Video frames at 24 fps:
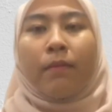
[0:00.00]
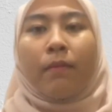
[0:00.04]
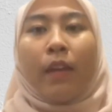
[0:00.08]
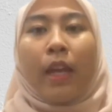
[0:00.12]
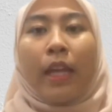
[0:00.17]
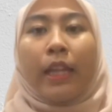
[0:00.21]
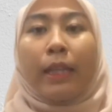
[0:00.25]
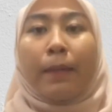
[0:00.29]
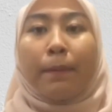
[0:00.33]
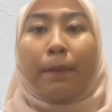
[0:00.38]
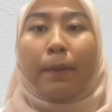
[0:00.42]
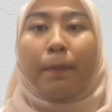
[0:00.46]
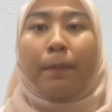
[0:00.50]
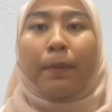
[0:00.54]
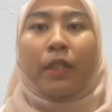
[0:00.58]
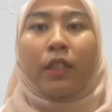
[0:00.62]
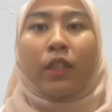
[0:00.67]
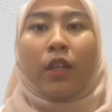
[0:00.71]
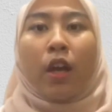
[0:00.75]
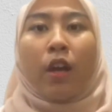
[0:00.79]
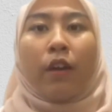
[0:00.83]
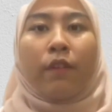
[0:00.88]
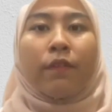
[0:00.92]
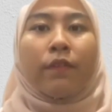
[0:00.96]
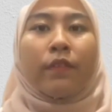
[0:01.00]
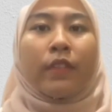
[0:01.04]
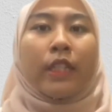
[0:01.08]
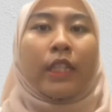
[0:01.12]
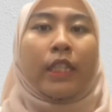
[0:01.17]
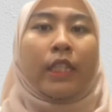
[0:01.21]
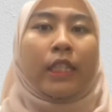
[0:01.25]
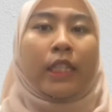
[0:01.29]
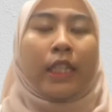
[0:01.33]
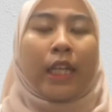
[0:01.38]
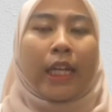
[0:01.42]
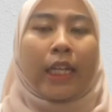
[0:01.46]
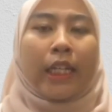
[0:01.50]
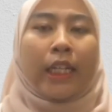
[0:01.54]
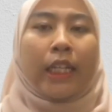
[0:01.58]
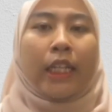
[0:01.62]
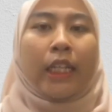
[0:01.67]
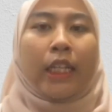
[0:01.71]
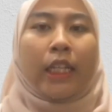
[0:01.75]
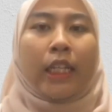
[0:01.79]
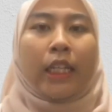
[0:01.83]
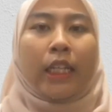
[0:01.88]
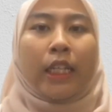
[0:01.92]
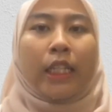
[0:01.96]
The purpose of this
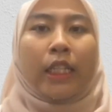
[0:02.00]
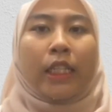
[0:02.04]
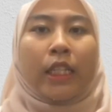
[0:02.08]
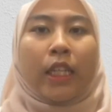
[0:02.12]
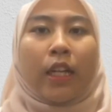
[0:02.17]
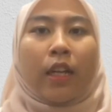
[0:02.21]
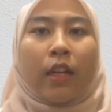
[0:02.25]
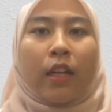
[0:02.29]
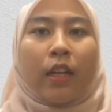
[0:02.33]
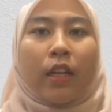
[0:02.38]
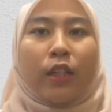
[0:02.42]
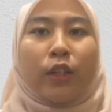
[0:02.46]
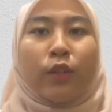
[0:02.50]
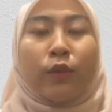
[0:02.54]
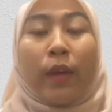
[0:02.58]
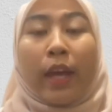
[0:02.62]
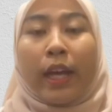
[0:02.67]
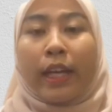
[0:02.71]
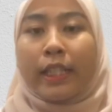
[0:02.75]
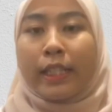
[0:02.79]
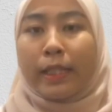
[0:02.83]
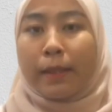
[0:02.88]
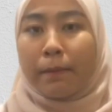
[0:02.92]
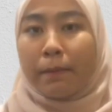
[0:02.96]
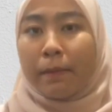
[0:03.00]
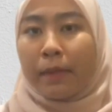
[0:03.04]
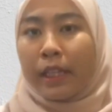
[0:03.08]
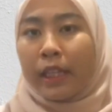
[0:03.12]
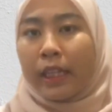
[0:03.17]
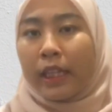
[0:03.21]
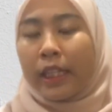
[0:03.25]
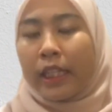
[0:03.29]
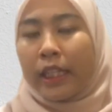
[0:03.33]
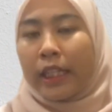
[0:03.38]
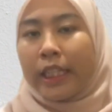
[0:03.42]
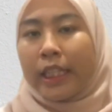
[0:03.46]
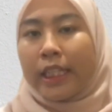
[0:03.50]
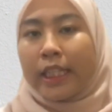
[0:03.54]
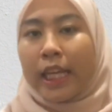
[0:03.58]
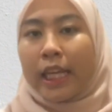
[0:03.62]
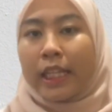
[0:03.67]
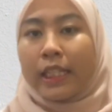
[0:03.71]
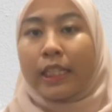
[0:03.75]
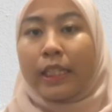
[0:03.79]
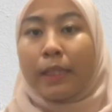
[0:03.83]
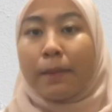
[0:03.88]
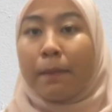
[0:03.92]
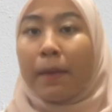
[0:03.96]
study is to examine the
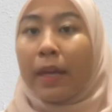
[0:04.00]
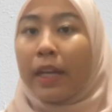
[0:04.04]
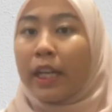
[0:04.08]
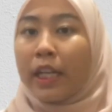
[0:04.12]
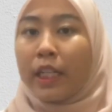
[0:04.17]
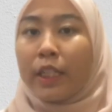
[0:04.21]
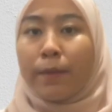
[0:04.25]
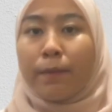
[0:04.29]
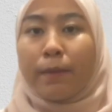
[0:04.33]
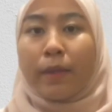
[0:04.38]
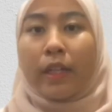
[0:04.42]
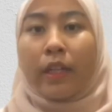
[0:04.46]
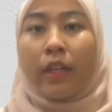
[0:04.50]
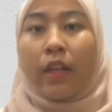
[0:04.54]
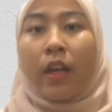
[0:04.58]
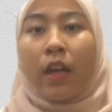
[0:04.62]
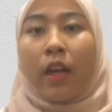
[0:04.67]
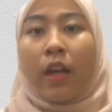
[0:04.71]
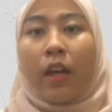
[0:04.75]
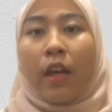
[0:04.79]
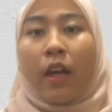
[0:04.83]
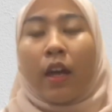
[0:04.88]
disaster management